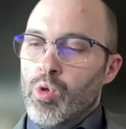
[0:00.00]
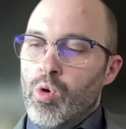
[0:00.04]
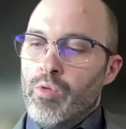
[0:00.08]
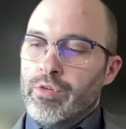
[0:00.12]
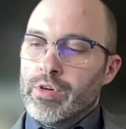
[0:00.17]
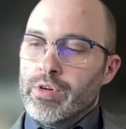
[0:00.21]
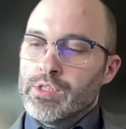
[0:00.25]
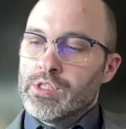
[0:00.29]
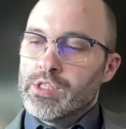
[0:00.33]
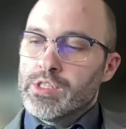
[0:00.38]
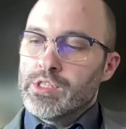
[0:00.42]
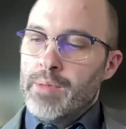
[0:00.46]
over
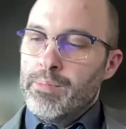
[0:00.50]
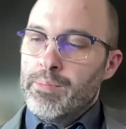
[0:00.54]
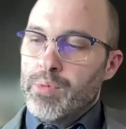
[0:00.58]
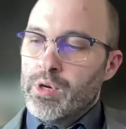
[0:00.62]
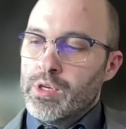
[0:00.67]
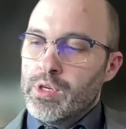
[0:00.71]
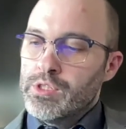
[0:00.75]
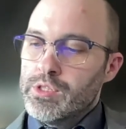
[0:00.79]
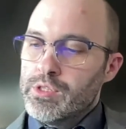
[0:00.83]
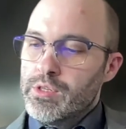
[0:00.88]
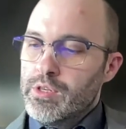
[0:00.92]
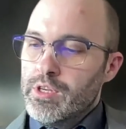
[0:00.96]

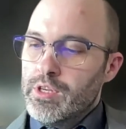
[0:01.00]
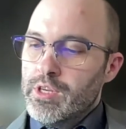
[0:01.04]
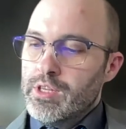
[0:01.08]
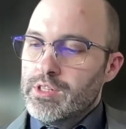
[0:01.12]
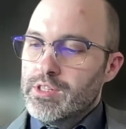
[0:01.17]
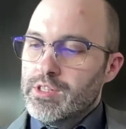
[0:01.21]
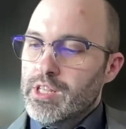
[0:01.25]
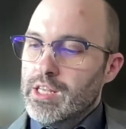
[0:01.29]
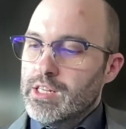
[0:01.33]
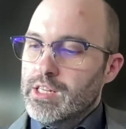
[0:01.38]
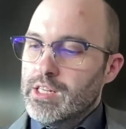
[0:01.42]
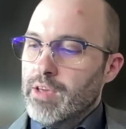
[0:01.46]
Cyprus
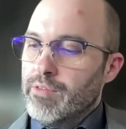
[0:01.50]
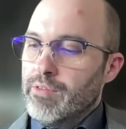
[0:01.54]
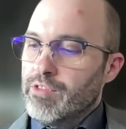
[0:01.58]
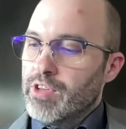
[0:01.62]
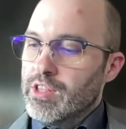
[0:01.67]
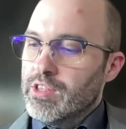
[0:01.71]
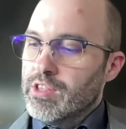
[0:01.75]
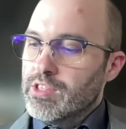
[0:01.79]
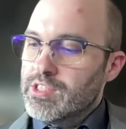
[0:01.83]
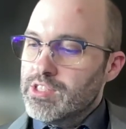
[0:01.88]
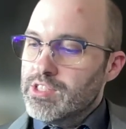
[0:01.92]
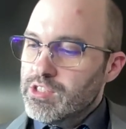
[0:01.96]
that have
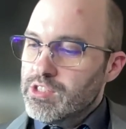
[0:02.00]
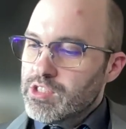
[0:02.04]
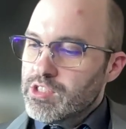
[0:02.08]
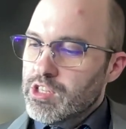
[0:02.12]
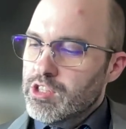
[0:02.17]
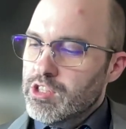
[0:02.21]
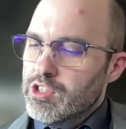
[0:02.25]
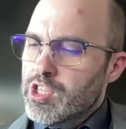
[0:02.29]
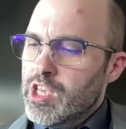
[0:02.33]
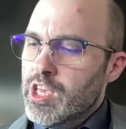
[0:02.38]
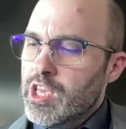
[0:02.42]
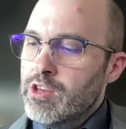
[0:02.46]

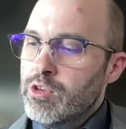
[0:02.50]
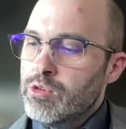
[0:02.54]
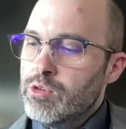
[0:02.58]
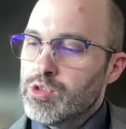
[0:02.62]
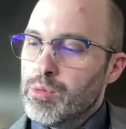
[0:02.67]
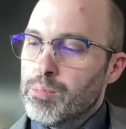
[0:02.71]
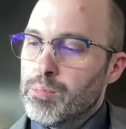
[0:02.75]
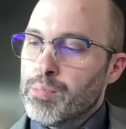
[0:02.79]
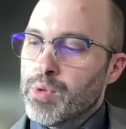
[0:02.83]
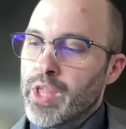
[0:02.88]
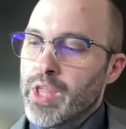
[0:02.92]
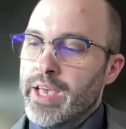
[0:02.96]
continued to
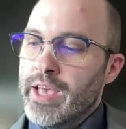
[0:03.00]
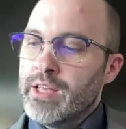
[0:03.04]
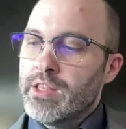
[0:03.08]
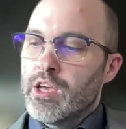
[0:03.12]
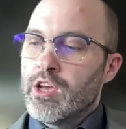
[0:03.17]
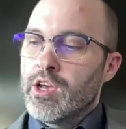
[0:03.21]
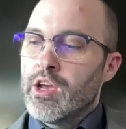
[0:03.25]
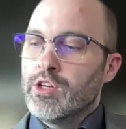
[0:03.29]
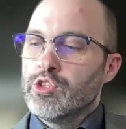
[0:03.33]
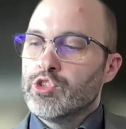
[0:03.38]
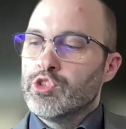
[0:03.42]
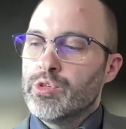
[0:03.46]
plague the
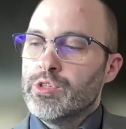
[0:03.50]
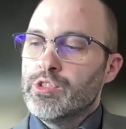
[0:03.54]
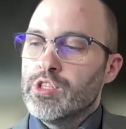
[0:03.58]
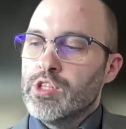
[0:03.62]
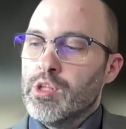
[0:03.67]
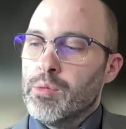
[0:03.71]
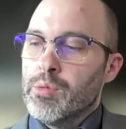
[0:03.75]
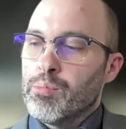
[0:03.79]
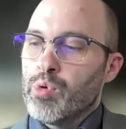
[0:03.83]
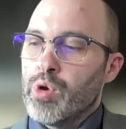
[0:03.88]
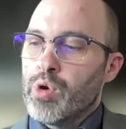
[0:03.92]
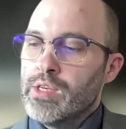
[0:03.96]
country to
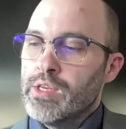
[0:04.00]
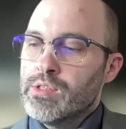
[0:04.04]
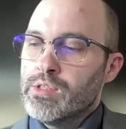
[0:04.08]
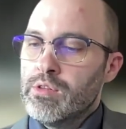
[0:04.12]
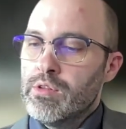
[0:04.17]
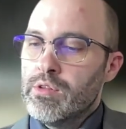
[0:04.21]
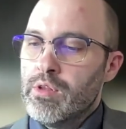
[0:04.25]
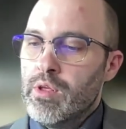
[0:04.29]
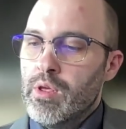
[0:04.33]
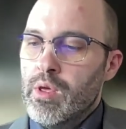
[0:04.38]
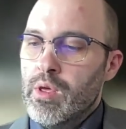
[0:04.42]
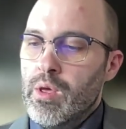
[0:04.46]
the present
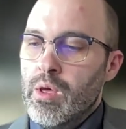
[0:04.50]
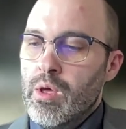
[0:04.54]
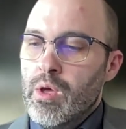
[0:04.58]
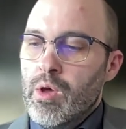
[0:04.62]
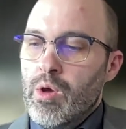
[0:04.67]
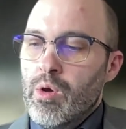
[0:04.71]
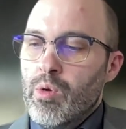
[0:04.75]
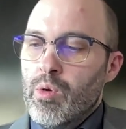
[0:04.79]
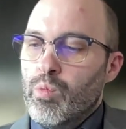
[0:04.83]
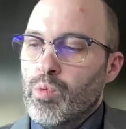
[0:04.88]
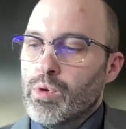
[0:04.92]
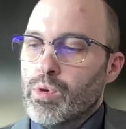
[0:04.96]

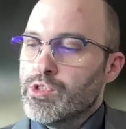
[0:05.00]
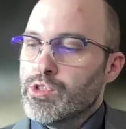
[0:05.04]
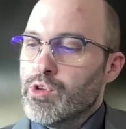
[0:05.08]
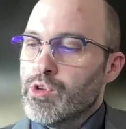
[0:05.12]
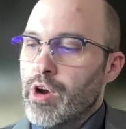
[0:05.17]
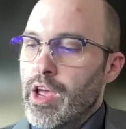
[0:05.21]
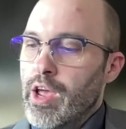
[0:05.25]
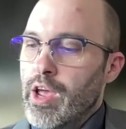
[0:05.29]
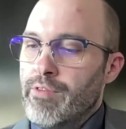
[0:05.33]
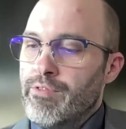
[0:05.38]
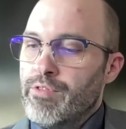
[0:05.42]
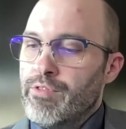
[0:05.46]
was
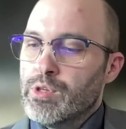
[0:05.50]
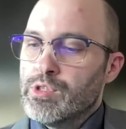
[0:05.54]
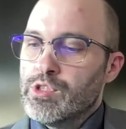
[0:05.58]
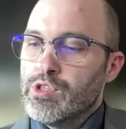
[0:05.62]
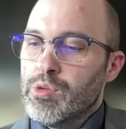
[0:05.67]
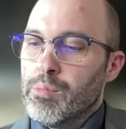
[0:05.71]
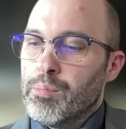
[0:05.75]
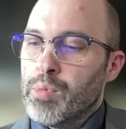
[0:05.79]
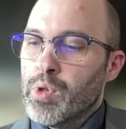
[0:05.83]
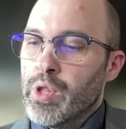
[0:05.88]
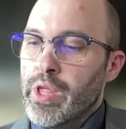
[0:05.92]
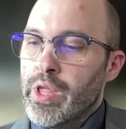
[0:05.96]
their efforts to
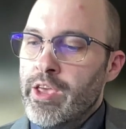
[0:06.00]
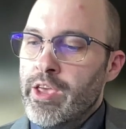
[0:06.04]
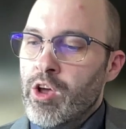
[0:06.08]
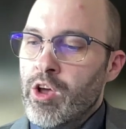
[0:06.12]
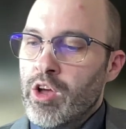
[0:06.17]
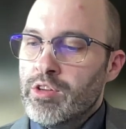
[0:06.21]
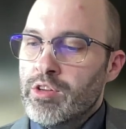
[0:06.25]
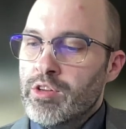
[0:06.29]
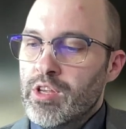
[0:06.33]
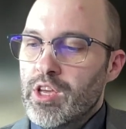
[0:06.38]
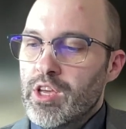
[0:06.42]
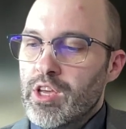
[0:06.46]
play
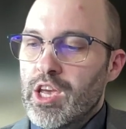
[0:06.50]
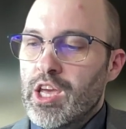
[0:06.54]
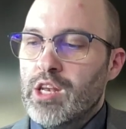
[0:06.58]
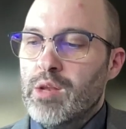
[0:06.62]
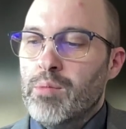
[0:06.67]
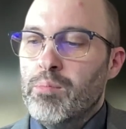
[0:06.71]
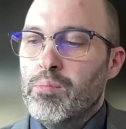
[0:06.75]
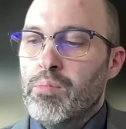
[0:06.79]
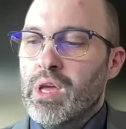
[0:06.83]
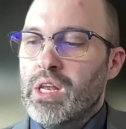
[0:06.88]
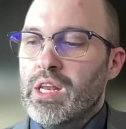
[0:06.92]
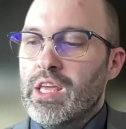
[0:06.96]
on, and
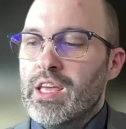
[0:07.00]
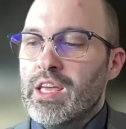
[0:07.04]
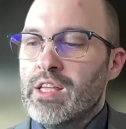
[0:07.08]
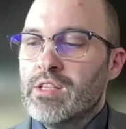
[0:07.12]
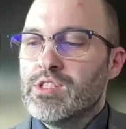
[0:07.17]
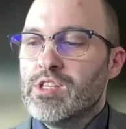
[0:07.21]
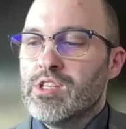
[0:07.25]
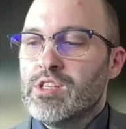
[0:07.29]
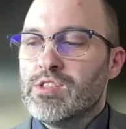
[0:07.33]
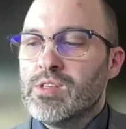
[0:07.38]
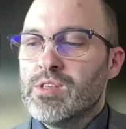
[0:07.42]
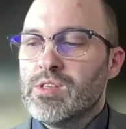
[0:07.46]
in many
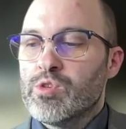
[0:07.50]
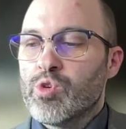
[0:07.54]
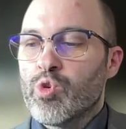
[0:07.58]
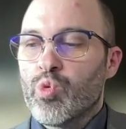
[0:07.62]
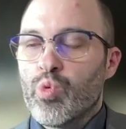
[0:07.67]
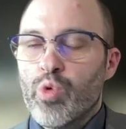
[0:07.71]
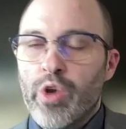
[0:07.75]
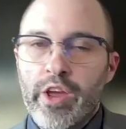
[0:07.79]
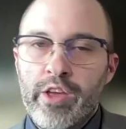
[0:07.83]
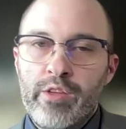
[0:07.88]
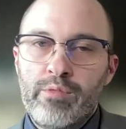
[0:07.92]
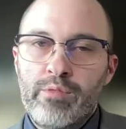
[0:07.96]
instances
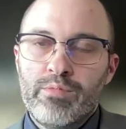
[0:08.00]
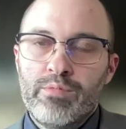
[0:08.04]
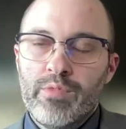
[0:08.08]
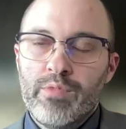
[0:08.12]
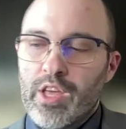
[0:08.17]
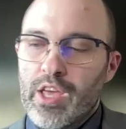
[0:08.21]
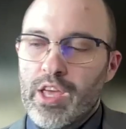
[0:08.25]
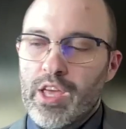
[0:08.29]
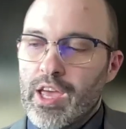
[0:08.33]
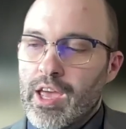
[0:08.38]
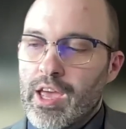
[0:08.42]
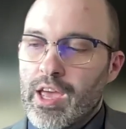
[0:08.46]
create,
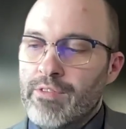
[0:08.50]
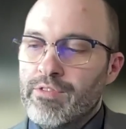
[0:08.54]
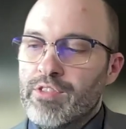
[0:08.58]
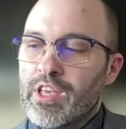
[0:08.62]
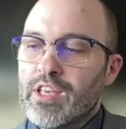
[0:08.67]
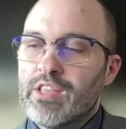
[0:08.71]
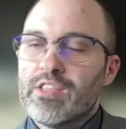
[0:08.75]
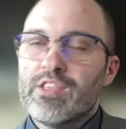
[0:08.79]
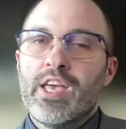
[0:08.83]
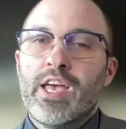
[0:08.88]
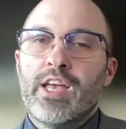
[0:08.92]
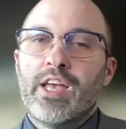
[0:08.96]

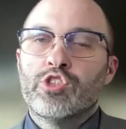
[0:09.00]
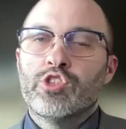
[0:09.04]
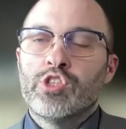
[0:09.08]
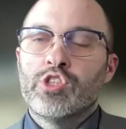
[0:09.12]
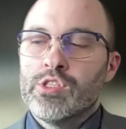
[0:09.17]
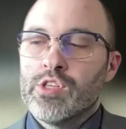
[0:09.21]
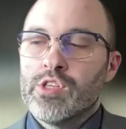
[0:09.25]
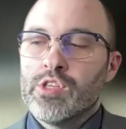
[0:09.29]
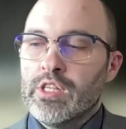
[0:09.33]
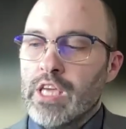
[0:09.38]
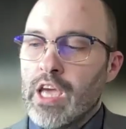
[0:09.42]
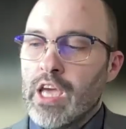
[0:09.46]
ethnic
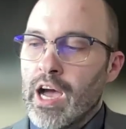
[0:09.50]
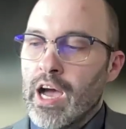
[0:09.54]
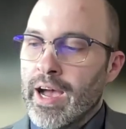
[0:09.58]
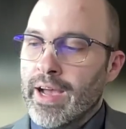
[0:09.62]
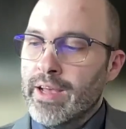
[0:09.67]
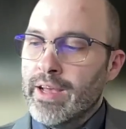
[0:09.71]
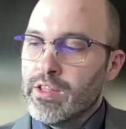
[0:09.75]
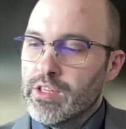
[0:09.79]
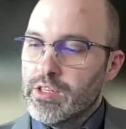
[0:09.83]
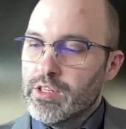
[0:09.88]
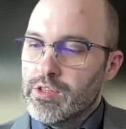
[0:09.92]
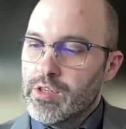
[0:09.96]
tensions on the
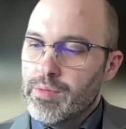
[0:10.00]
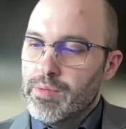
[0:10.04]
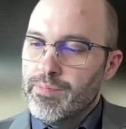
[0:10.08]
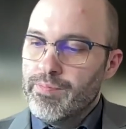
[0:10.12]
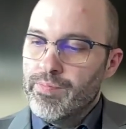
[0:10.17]
island.